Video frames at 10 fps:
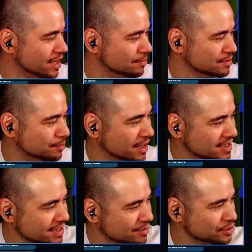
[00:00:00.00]
some
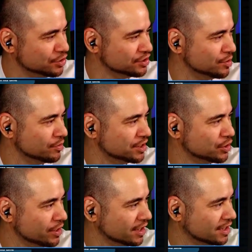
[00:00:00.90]
putty because you can see what they're
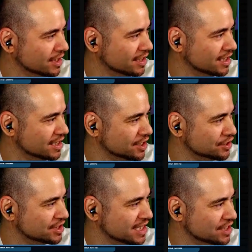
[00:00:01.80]
doing. You can
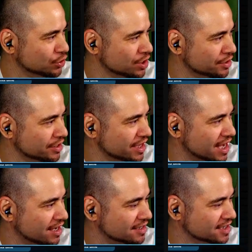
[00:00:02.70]
see he's got nothing
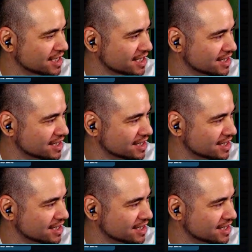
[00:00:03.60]
there underneath.